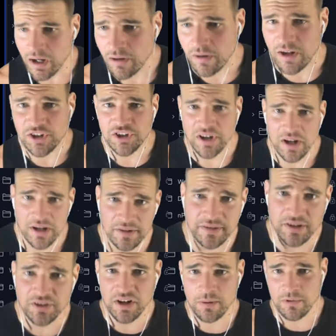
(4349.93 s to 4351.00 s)
Alright, shout out
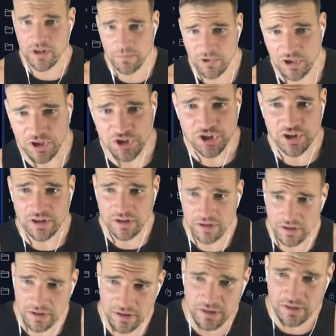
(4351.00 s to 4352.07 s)
to J-Boy Bullish.
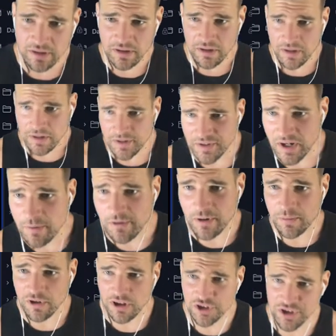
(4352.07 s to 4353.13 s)
J-Boy
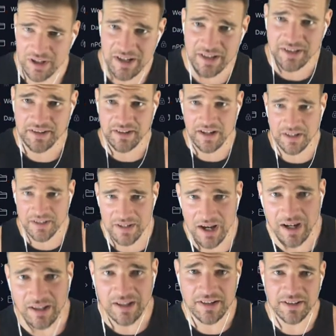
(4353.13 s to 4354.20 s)
Bullish likes Stacy.
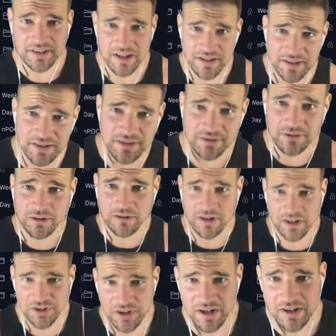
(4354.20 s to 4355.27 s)
I like Stacy too,
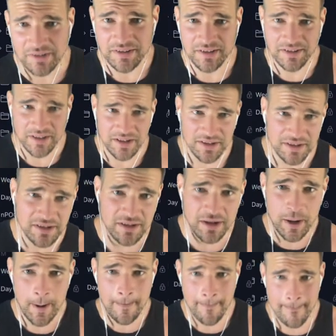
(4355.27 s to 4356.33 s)
alright? Shout out to Stacy.
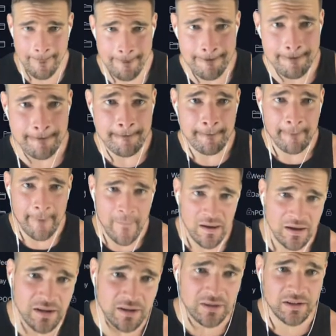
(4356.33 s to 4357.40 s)

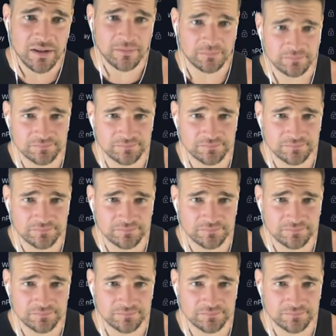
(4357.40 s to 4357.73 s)
Alright.